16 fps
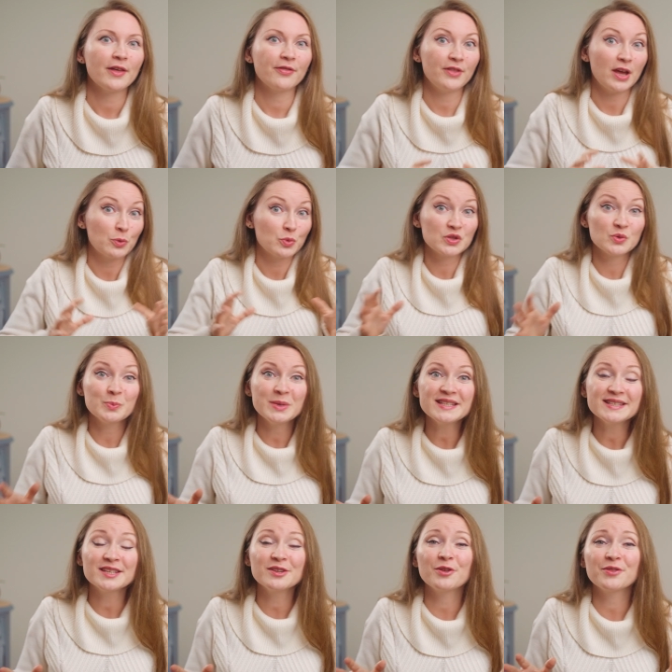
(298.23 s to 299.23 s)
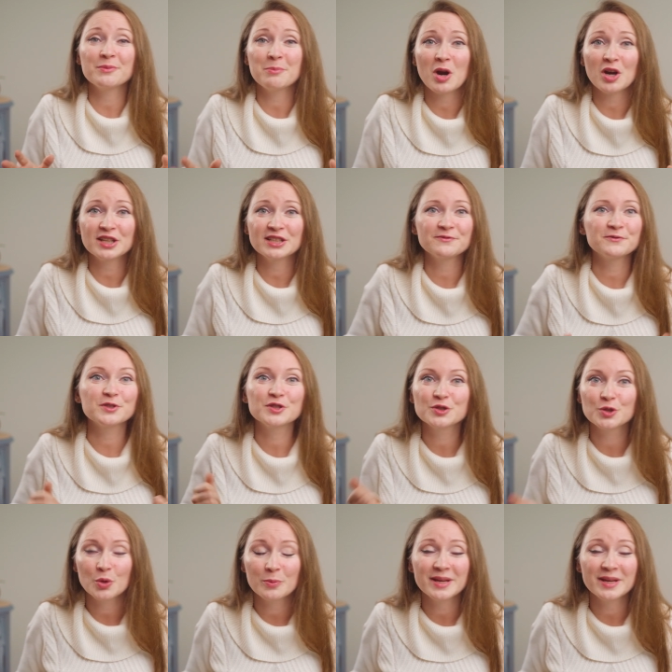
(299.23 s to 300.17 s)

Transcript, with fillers: that was missing on the market for so